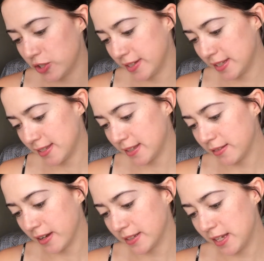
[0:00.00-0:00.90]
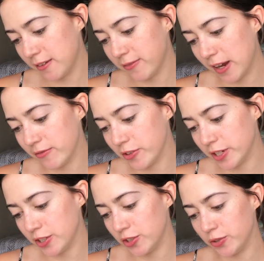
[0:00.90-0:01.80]
This is the Luxie
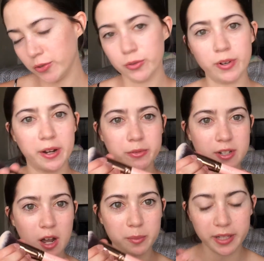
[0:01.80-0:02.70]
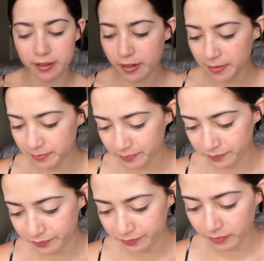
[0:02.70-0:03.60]
532 Round Top Blender.
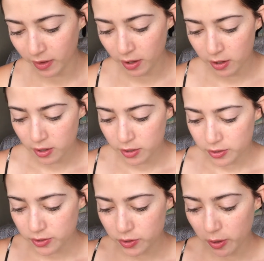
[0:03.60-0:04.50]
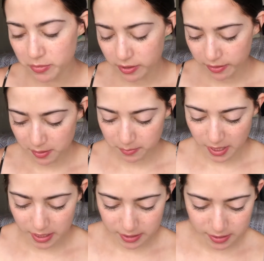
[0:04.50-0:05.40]
So I'm just going to
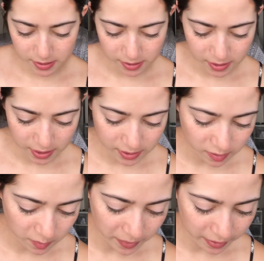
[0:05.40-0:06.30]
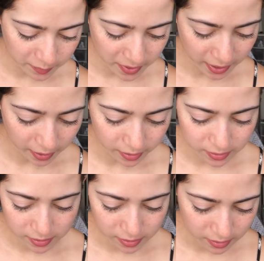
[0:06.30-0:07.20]
mix this on the back of my hand.